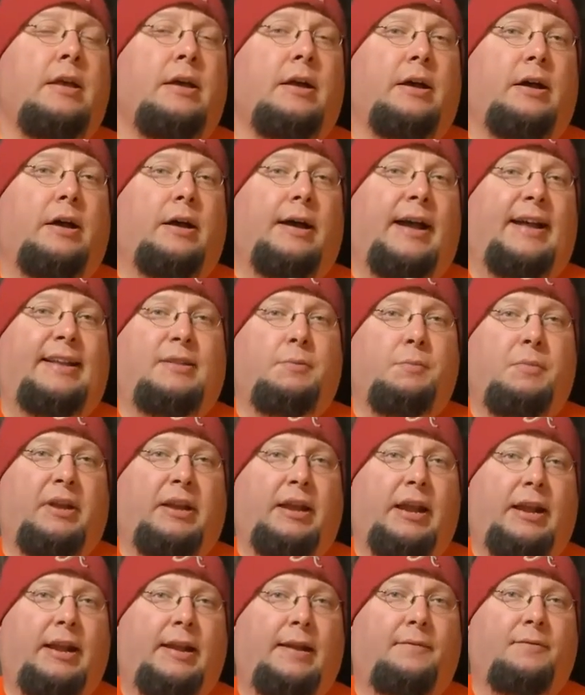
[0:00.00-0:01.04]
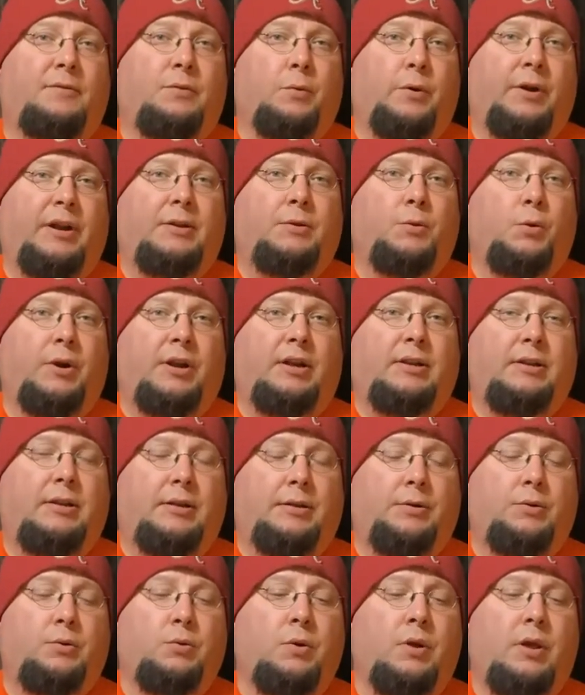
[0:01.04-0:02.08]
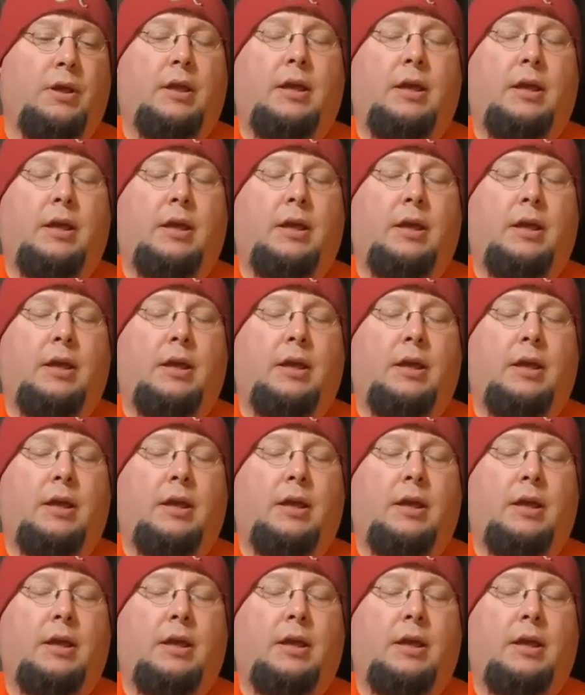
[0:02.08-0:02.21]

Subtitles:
at the beginning of 2022.